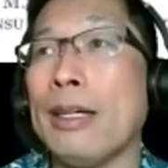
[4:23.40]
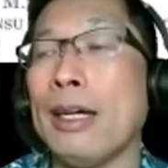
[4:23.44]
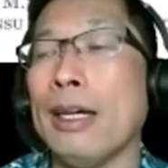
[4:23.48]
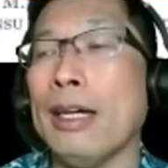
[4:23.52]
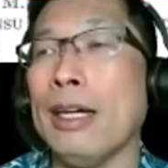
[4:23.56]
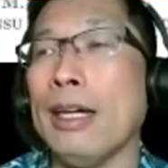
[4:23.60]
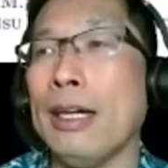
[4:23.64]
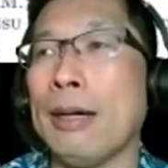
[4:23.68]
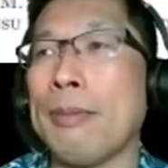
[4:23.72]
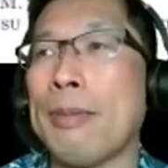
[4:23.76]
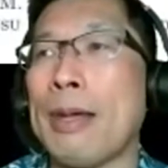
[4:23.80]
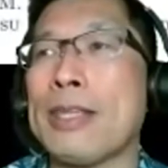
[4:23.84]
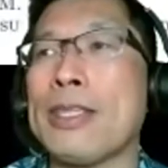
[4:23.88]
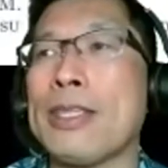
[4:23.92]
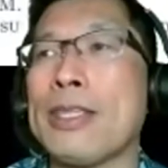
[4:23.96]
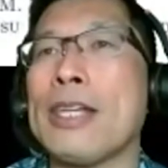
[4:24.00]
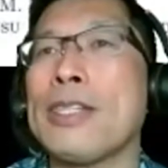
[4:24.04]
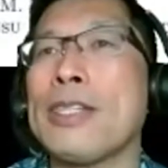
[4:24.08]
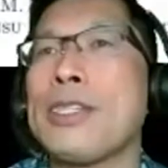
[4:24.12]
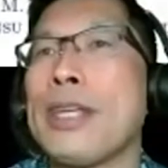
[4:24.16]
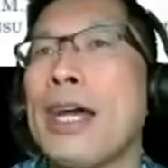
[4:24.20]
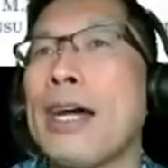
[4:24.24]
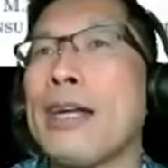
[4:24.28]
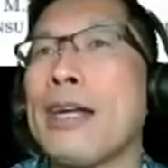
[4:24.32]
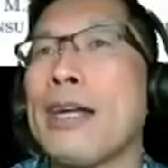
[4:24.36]
as I
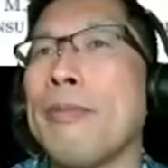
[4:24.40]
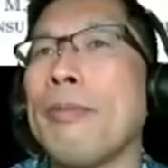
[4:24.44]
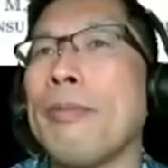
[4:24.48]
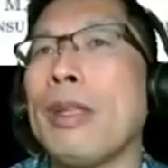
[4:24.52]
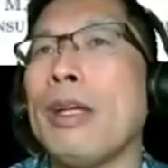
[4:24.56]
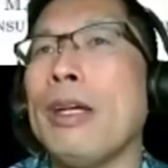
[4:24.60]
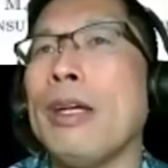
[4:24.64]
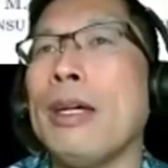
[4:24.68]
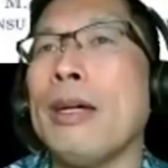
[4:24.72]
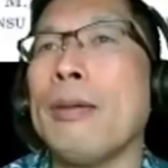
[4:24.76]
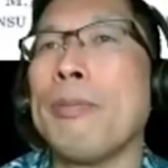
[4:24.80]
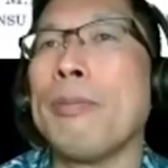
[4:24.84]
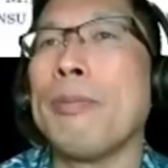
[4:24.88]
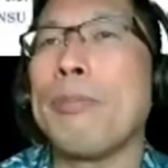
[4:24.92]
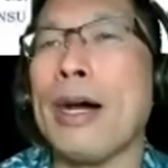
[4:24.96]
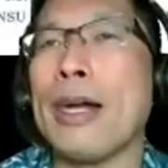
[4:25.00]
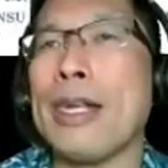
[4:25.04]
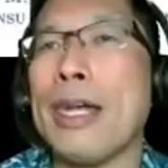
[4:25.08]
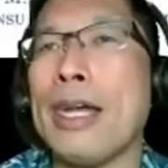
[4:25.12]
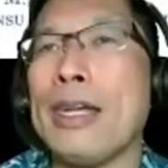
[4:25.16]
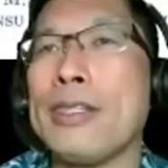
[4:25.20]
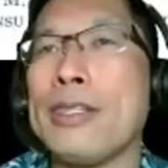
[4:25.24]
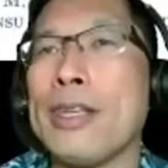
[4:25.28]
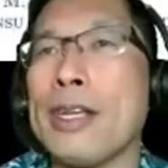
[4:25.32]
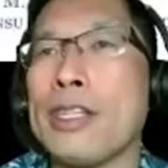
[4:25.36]
said, but a
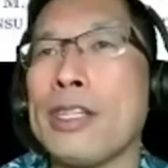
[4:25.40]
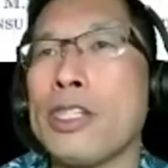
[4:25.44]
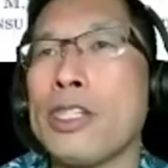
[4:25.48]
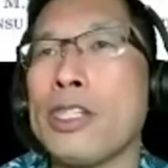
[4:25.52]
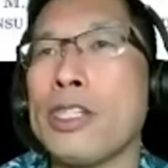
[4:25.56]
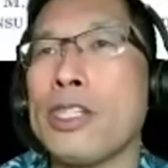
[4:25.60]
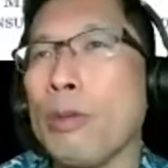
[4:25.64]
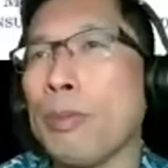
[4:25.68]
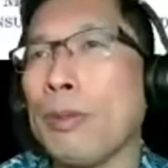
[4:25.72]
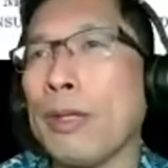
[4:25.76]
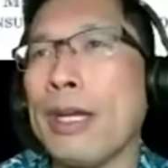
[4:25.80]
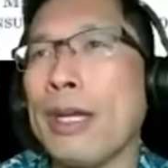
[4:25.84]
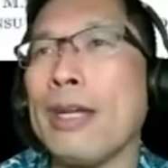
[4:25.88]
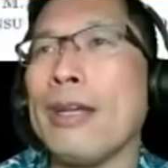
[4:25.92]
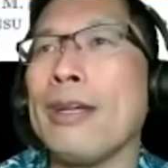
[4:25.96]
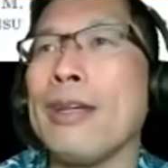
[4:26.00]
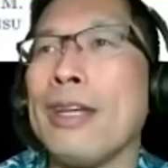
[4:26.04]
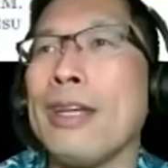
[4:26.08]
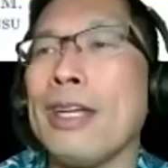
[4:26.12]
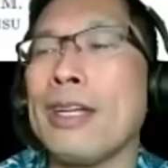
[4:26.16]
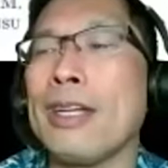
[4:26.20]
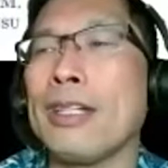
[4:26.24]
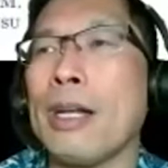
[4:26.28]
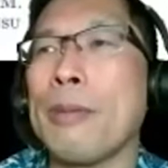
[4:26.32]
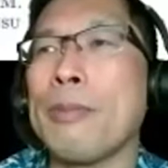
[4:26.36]
sextuply
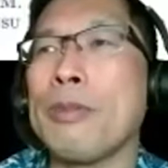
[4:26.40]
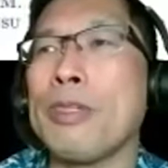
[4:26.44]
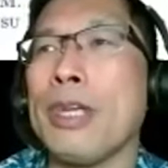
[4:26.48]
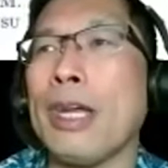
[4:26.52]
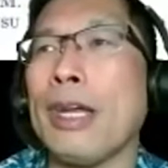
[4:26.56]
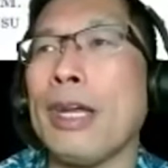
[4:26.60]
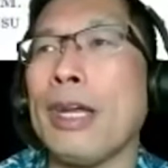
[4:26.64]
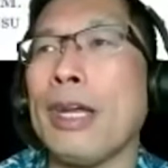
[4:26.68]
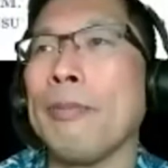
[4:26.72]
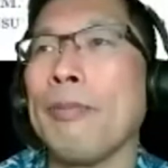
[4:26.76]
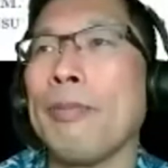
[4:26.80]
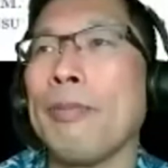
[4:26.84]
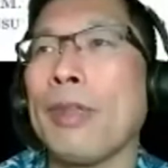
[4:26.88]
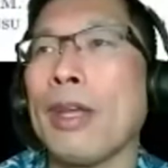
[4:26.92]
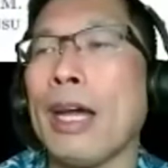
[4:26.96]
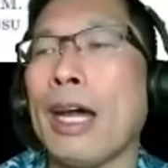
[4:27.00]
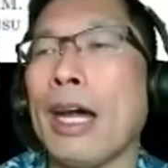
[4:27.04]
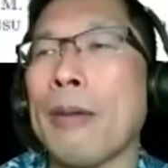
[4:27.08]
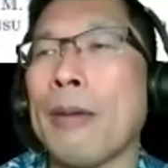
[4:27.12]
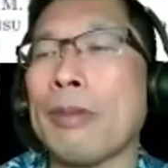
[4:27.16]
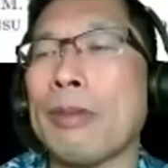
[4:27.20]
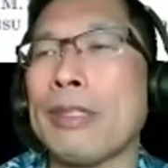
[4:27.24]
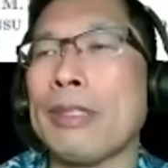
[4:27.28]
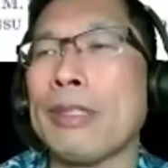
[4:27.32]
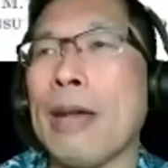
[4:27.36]
eclipsing, uh,
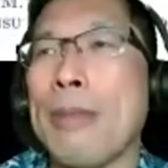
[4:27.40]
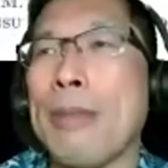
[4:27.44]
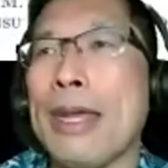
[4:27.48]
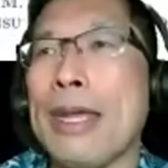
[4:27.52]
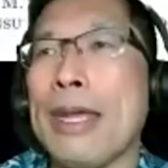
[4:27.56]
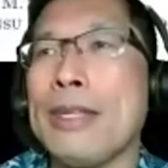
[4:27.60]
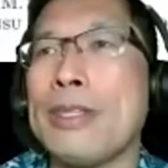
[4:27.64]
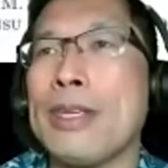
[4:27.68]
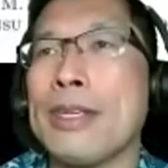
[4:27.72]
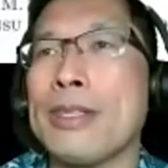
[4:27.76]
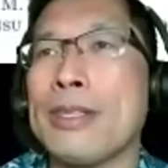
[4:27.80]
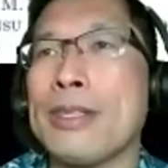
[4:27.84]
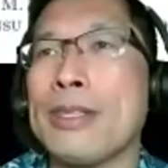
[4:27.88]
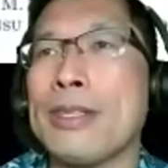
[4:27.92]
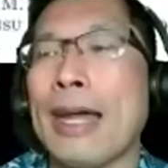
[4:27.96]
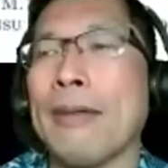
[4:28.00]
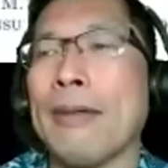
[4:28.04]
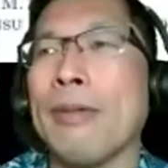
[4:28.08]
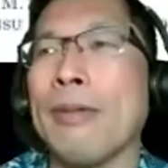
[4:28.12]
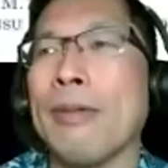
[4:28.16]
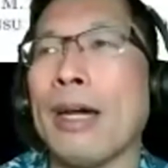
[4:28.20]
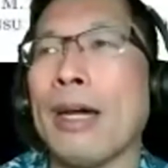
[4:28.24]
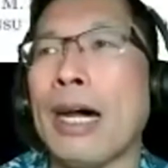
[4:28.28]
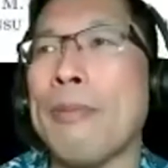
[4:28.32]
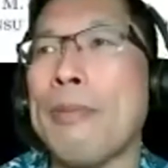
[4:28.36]
what that means is that
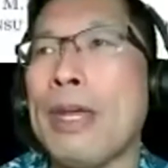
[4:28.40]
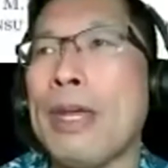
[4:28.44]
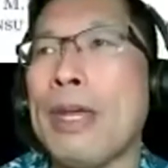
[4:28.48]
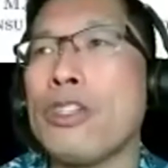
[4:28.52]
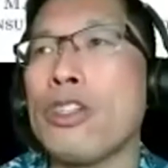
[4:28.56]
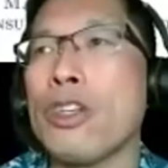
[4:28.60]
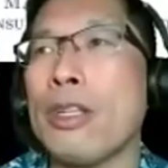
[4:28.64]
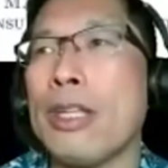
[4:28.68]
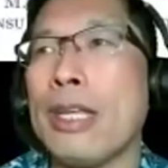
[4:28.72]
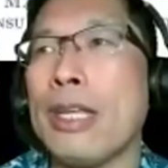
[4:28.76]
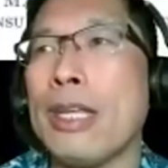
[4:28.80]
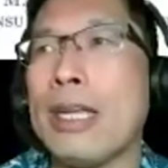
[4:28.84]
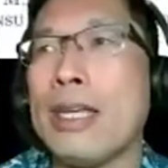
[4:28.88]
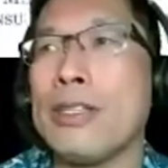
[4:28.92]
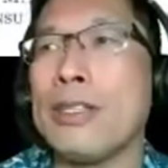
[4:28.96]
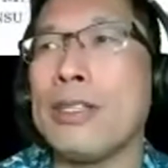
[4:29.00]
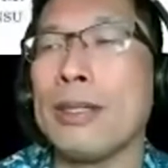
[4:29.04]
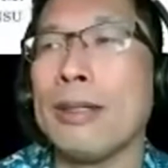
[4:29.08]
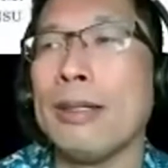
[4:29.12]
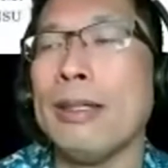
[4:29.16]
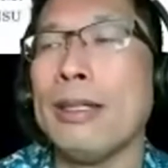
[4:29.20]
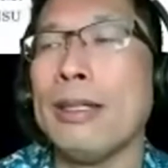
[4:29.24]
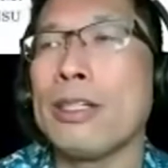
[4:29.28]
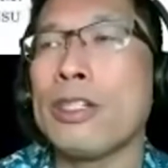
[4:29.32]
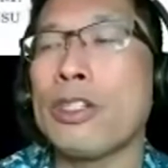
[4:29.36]
um, each of these
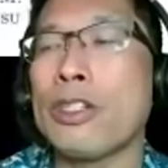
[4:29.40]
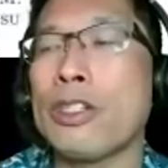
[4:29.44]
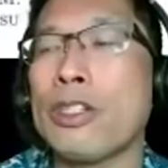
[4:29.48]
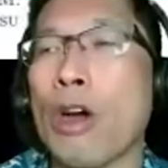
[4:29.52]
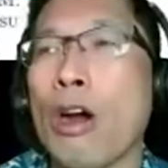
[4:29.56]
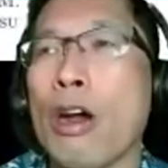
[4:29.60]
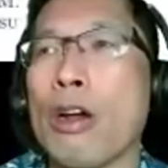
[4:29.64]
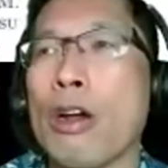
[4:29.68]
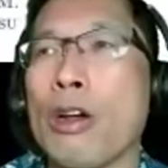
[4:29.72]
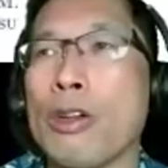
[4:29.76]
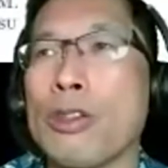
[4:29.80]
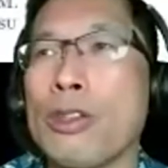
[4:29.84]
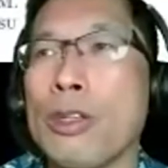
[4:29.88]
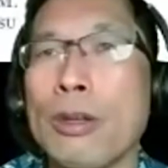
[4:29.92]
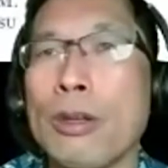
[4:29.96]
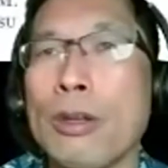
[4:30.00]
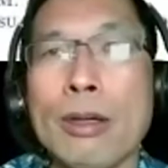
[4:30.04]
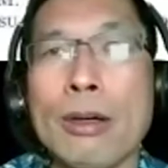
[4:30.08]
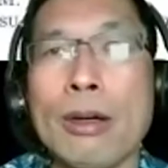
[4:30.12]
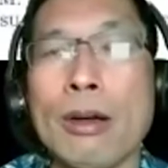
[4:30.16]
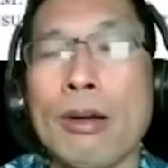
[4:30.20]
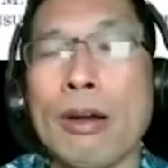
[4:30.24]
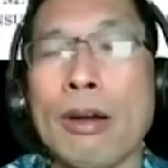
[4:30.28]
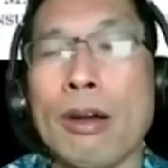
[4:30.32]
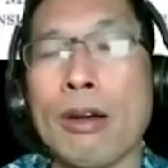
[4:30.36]
stars
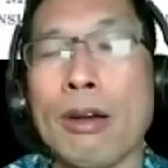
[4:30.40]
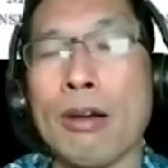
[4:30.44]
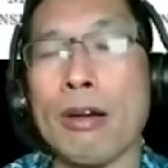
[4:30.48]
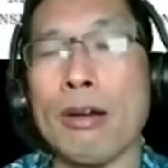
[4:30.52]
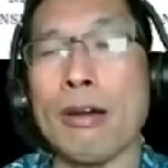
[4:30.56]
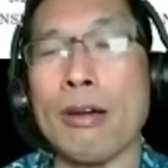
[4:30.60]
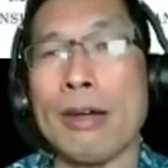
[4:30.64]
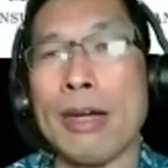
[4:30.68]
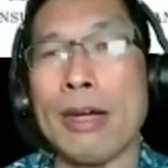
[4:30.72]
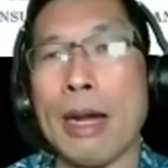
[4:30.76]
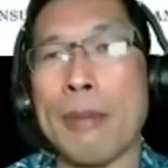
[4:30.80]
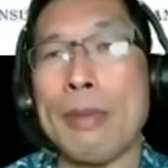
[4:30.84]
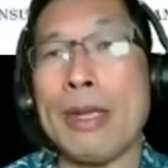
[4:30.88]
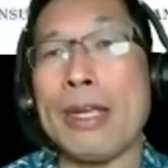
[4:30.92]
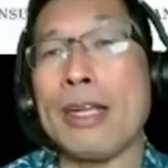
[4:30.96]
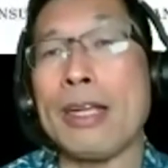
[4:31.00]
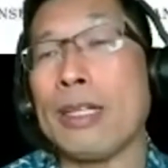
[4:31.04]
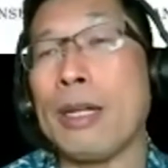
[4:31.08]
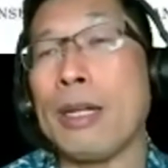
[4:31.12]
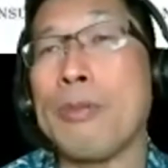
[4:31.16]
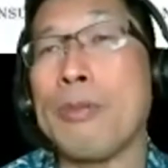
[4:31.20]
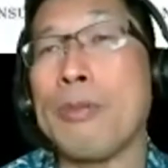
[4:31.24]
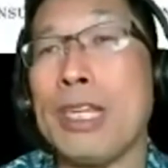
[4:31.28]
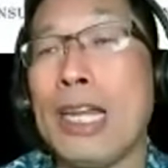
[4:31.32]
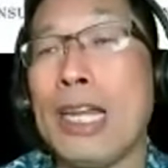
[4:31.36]
are um,
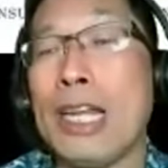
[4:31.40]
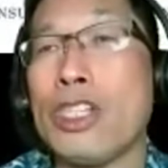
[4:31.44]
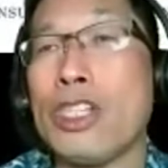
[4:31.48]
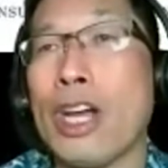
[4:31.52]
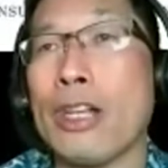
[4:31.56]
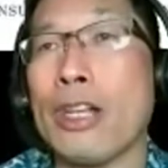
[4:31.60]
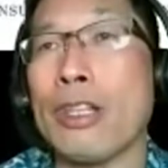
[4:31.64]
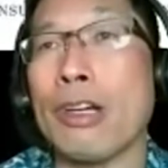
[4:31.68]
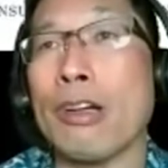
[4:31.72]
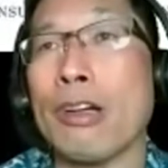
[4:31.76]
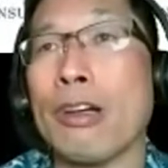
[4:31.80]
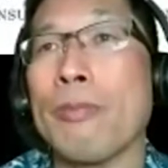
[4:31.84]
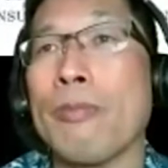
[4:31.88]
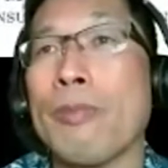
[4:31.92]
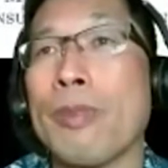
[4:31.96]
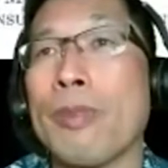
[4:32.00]
eclipsing each other.